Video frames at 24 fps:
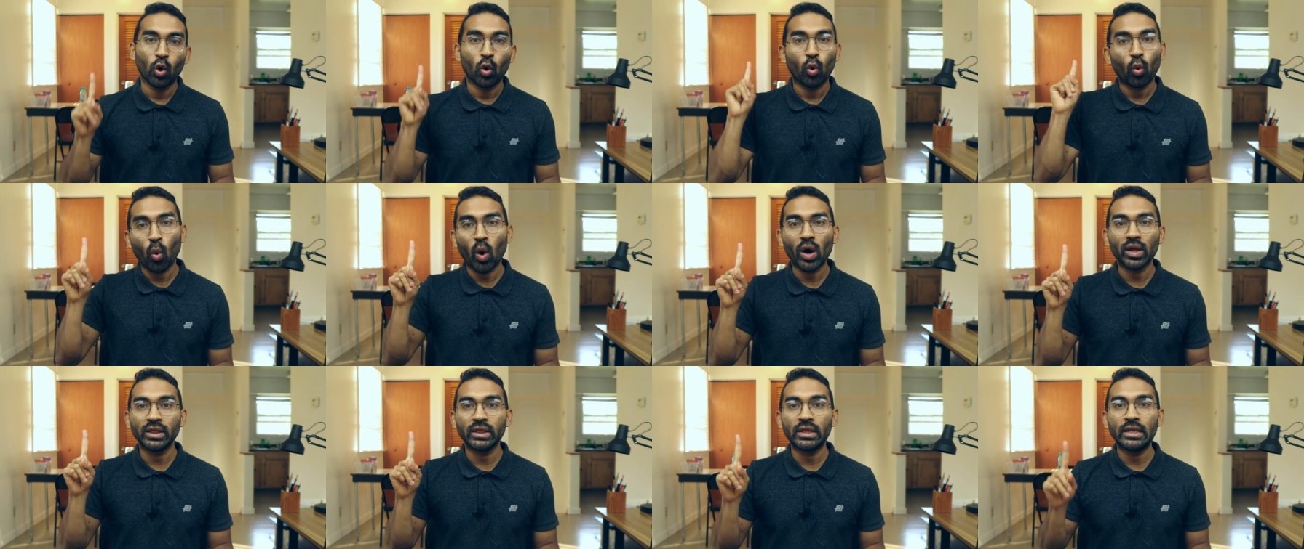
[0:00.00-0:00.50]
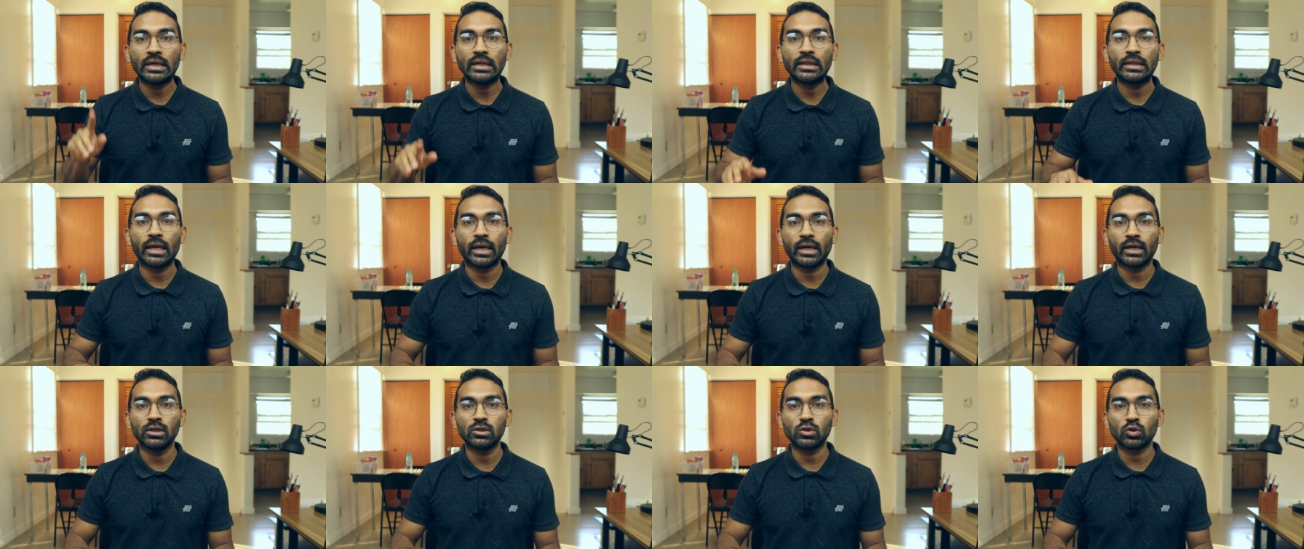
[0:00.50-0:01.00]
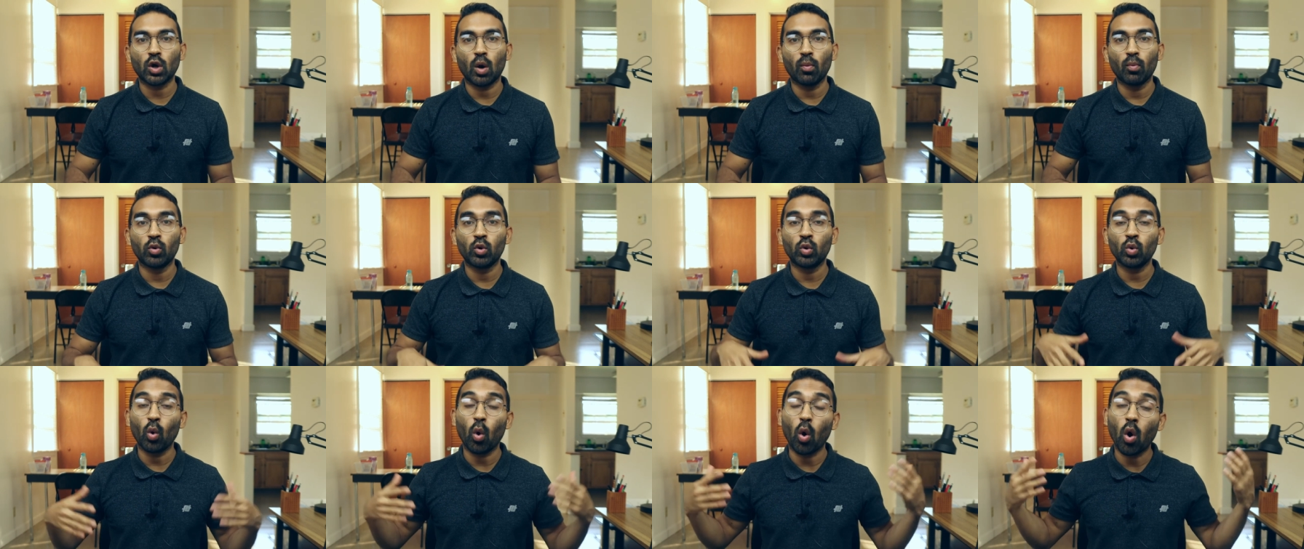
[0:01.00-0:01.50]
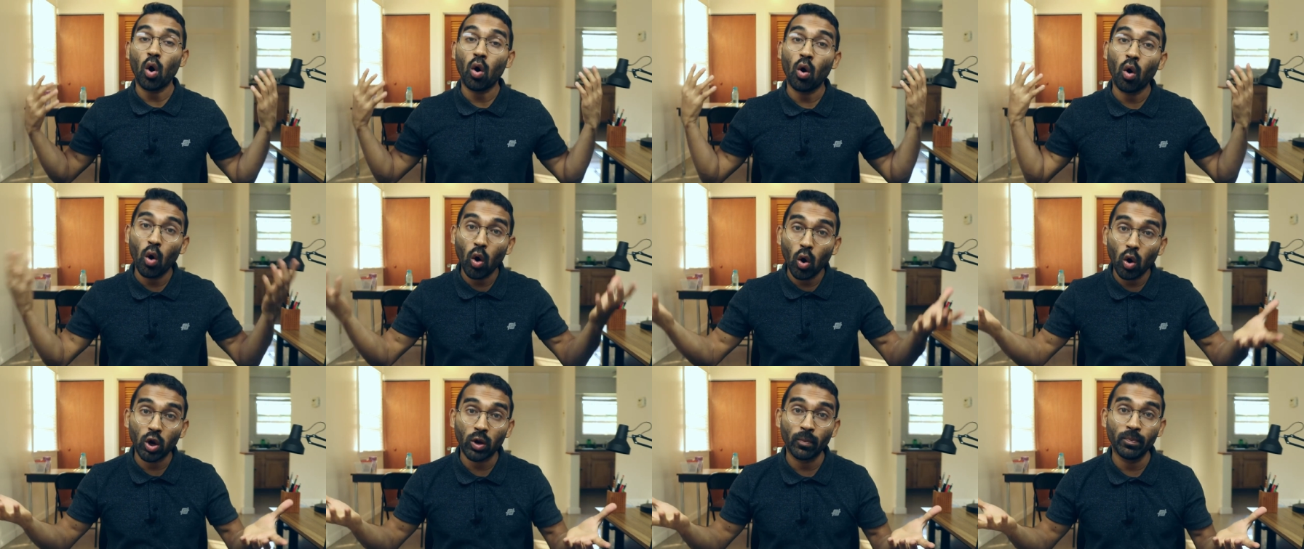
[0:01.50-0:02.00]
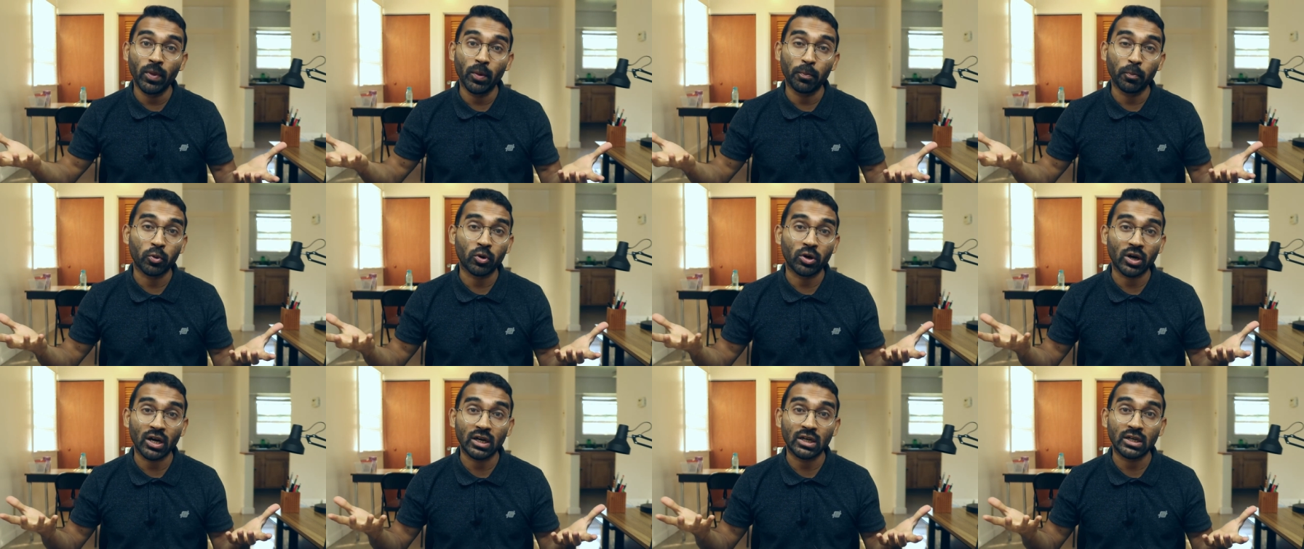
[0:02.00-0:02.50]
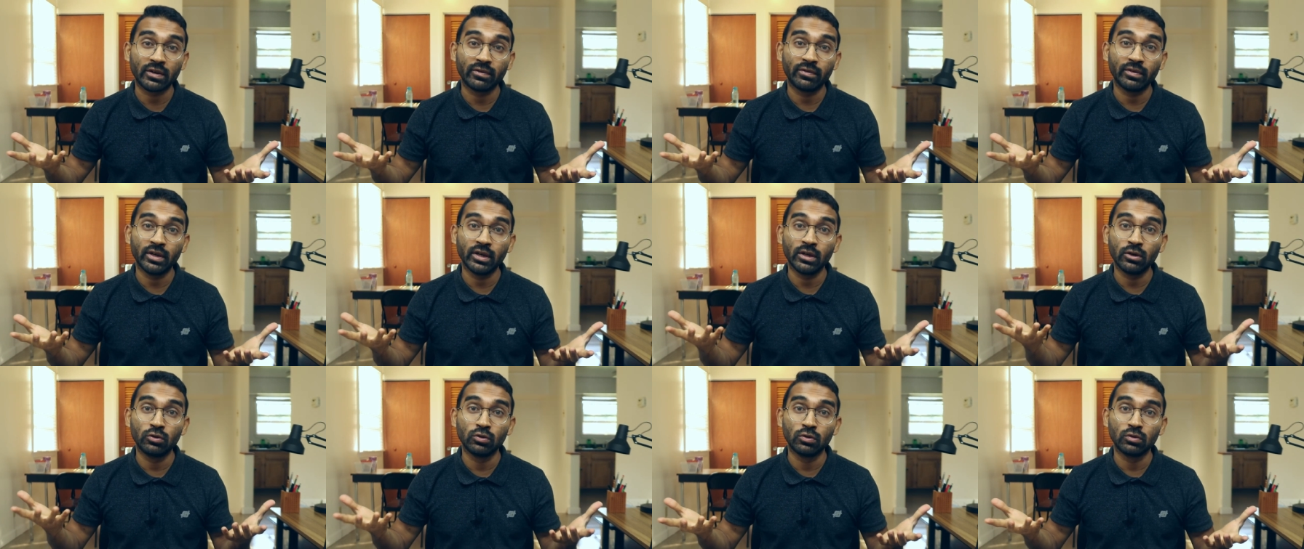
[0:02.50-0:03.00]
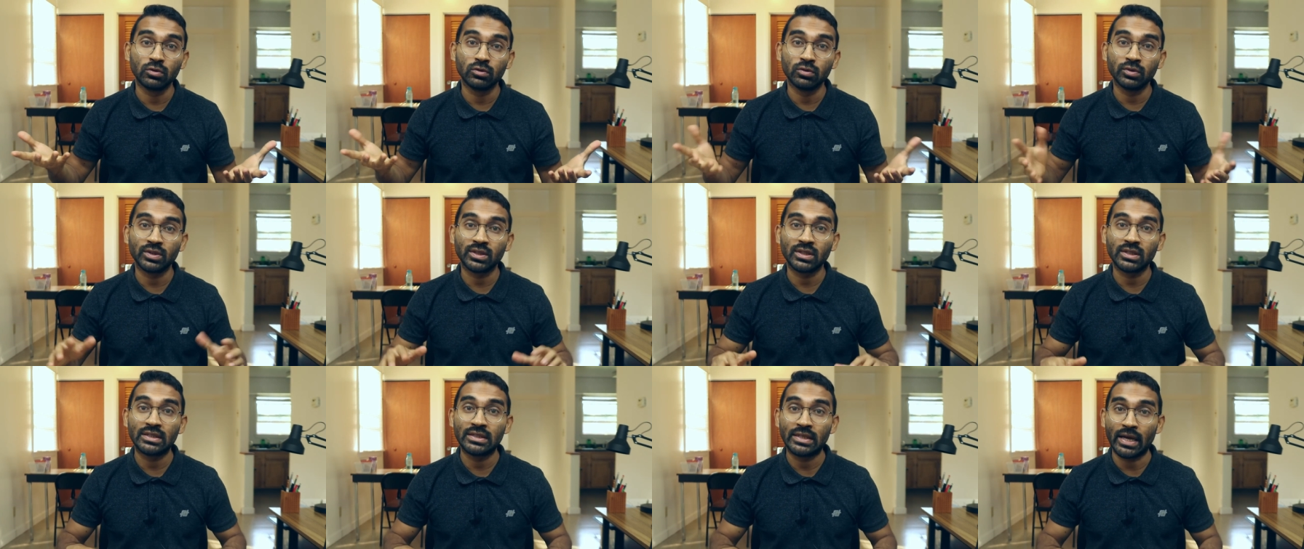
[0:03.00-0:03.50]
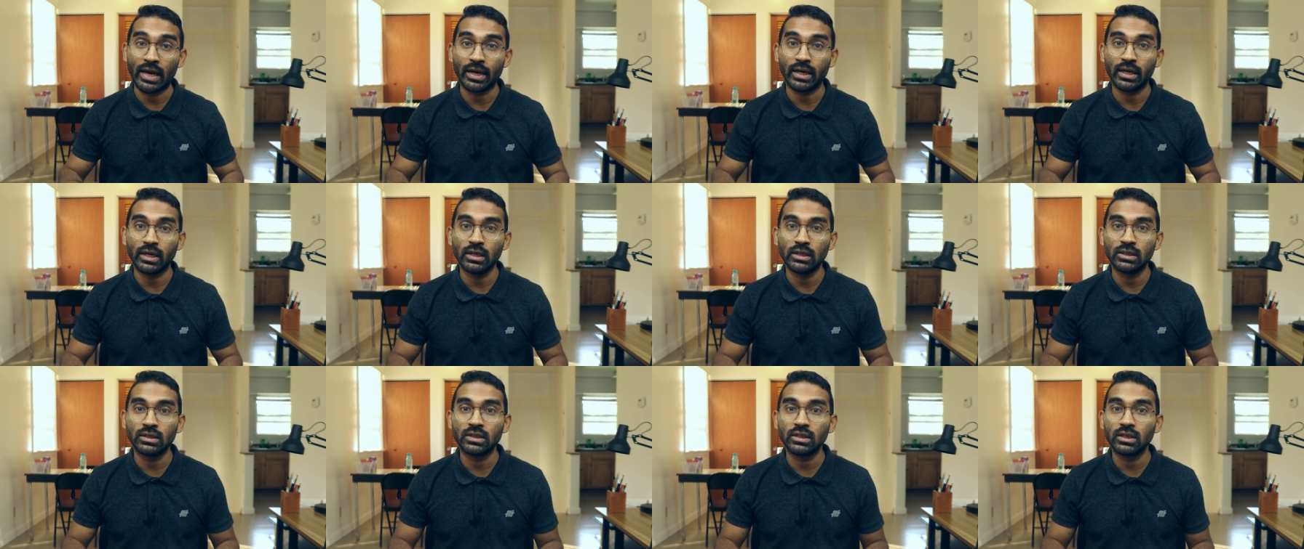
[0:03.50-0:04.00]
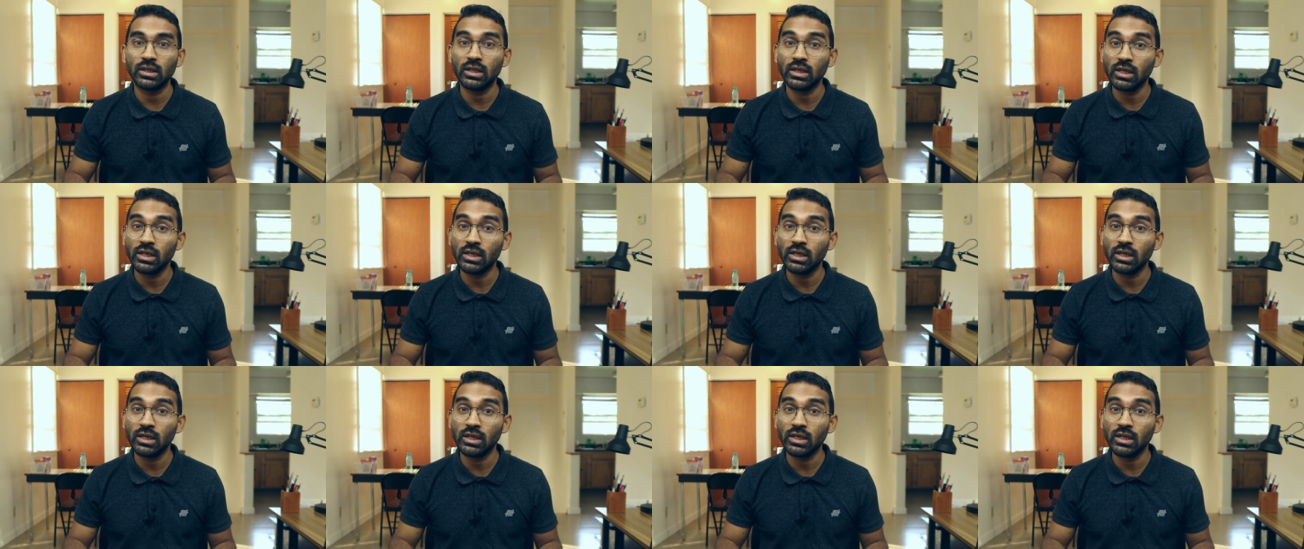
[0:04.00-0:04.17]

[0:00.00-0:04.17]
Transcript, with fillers: One thing that is common to all of the productivity gurus, that is,